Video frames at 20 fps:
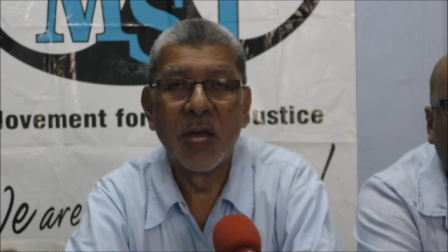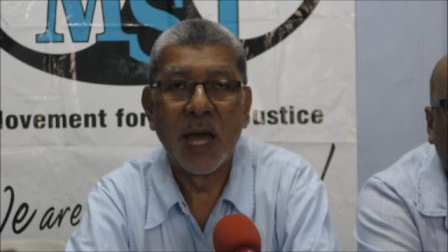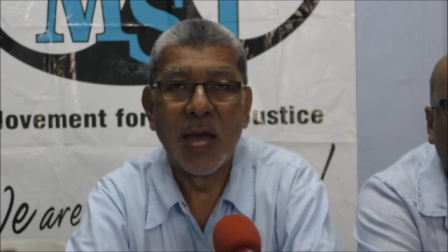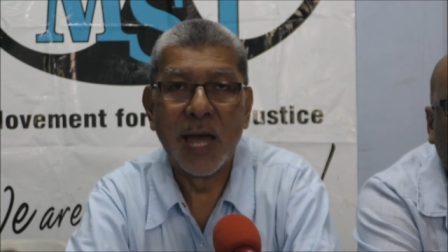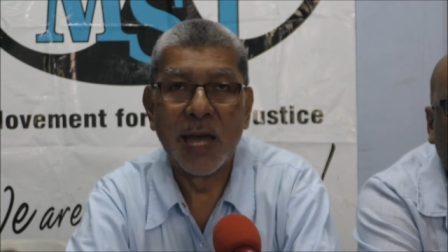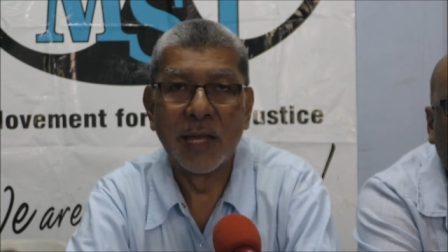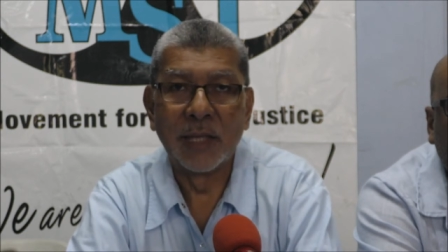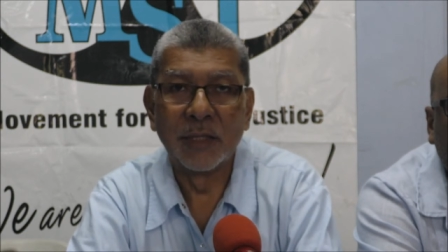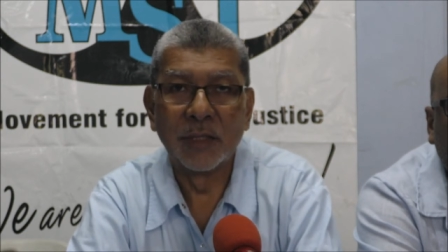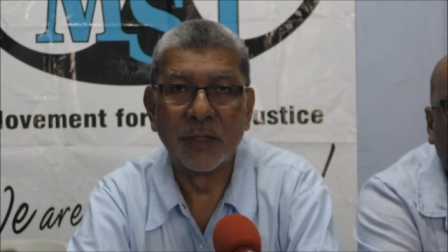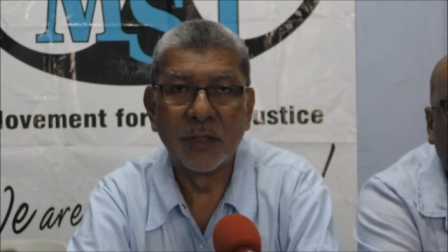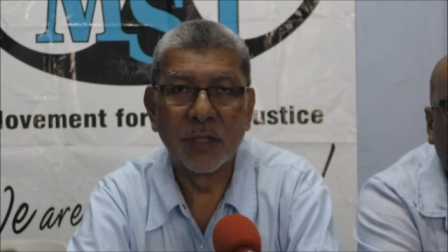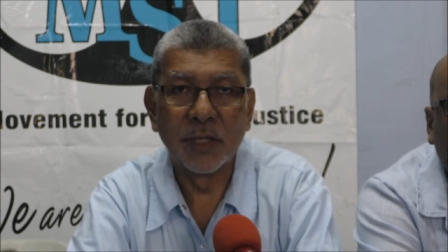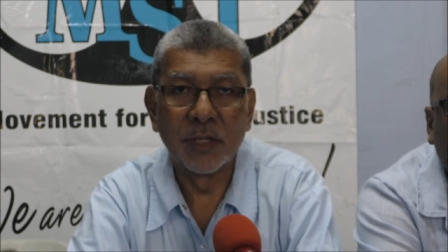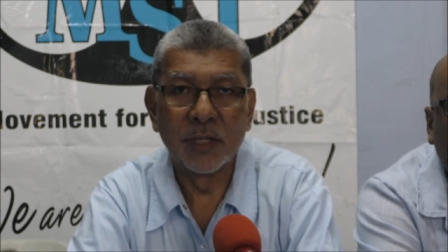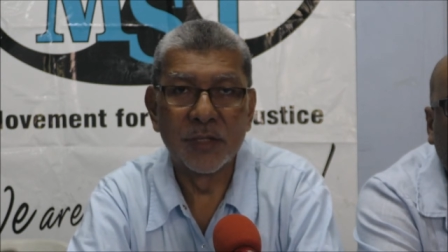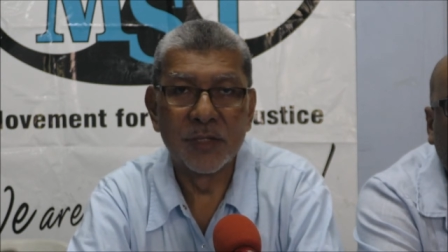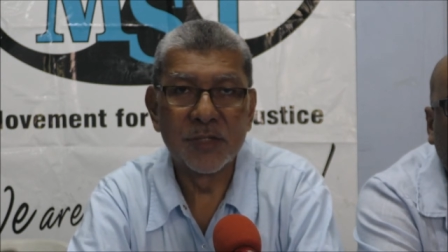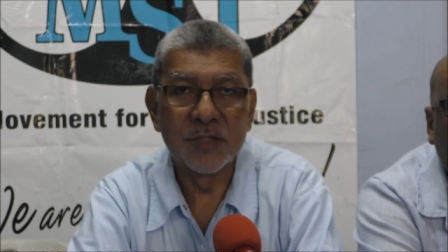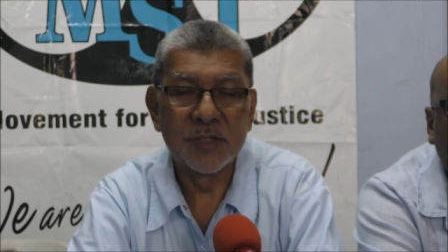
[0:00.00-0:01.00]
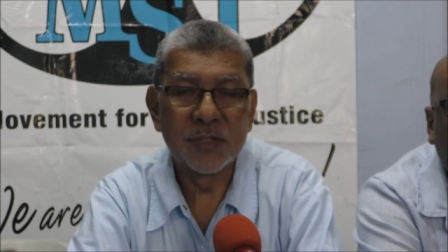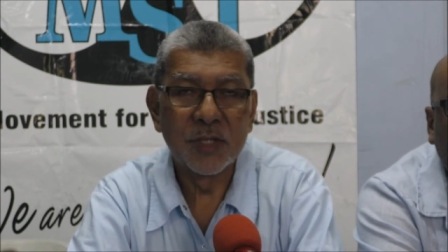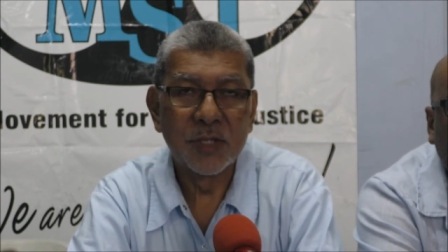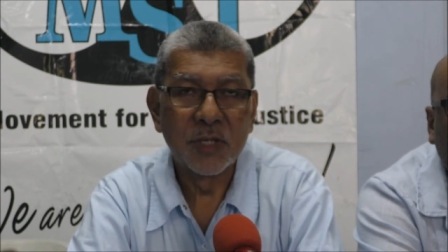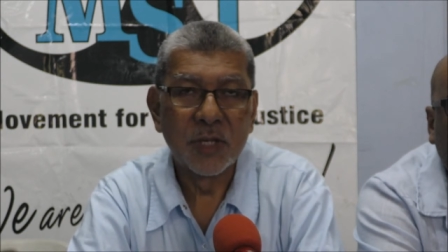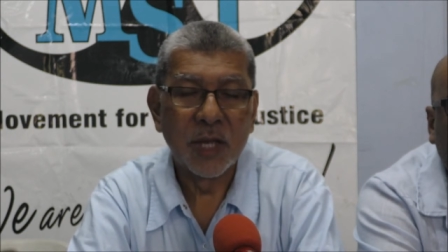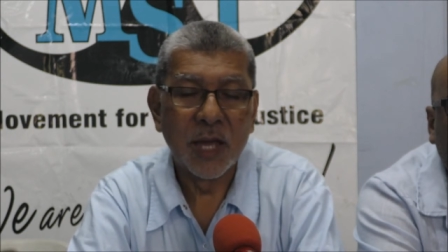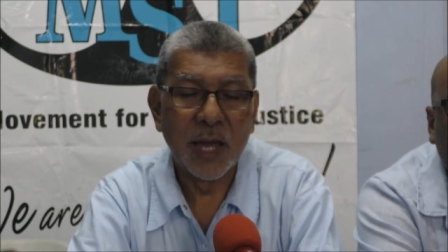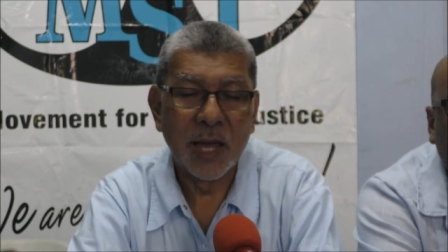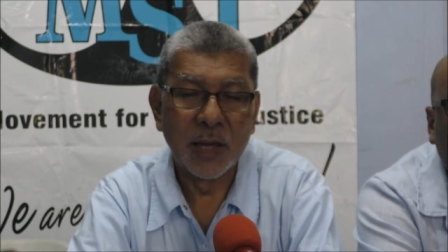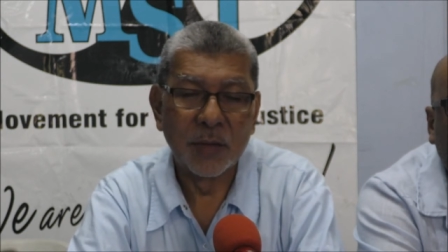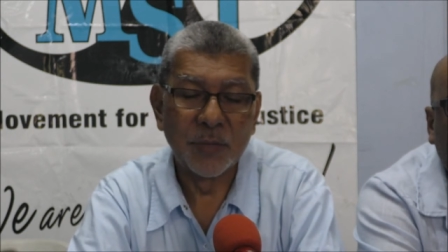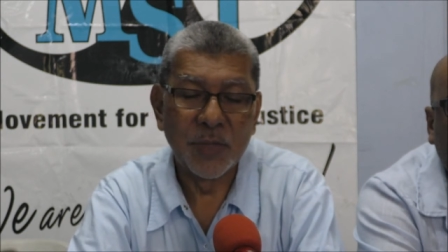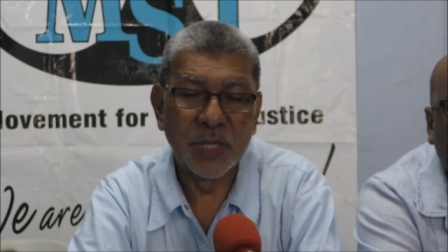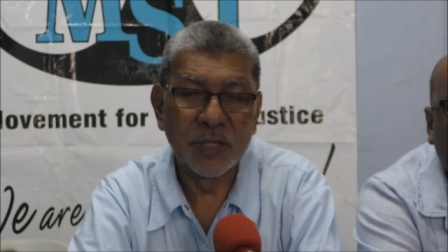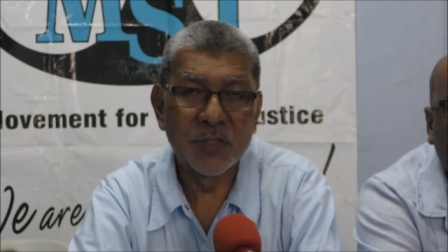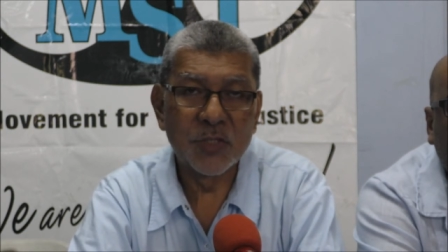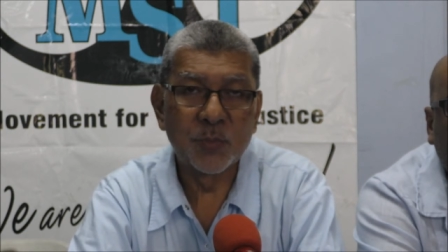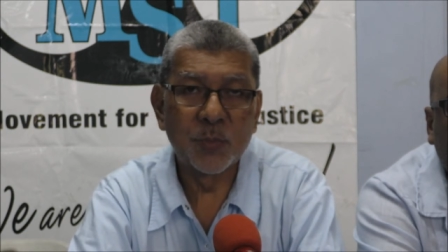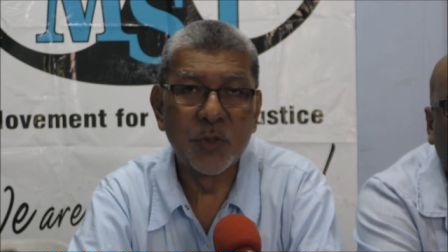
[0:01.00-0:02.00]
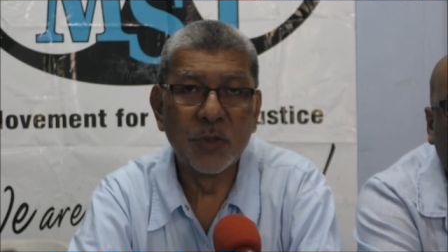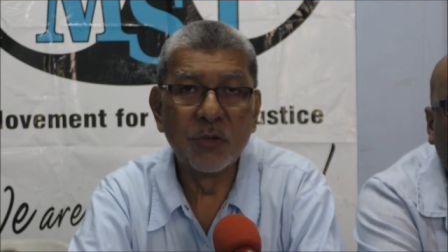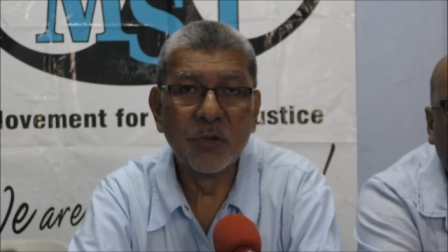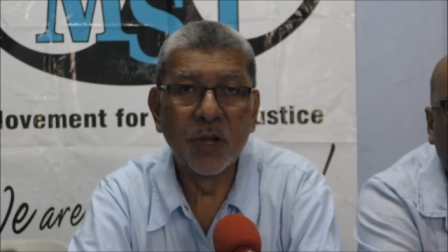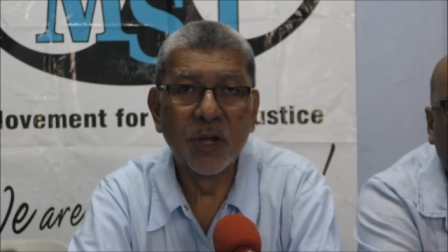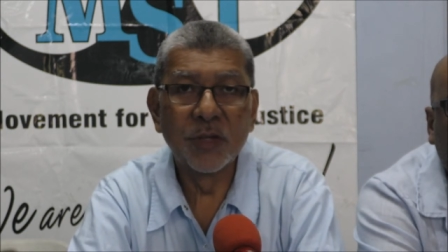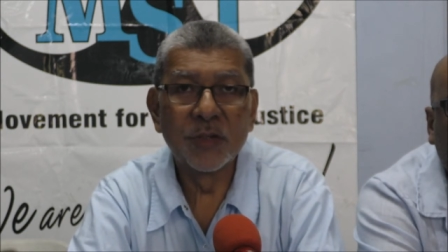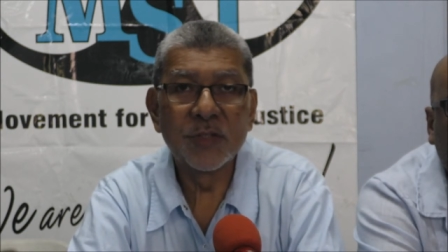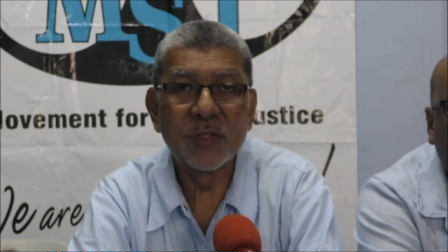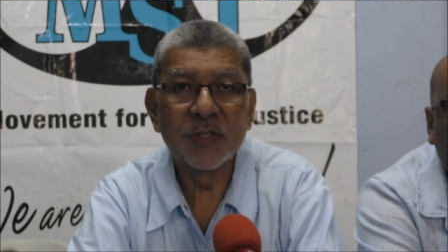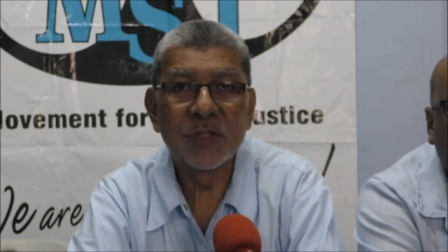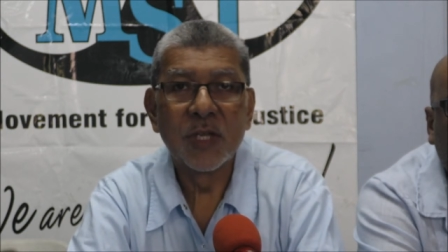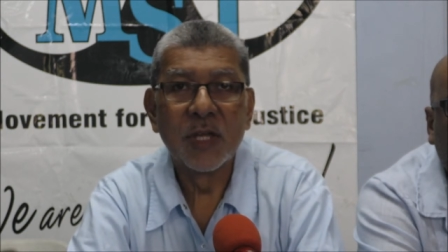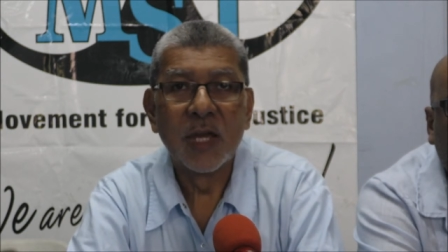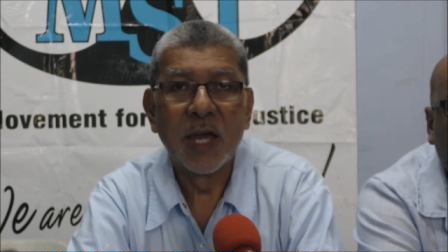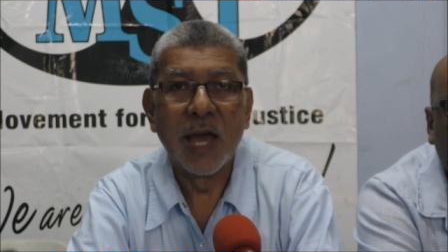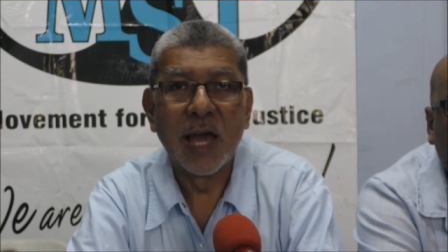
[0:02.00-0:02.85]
and his um, experience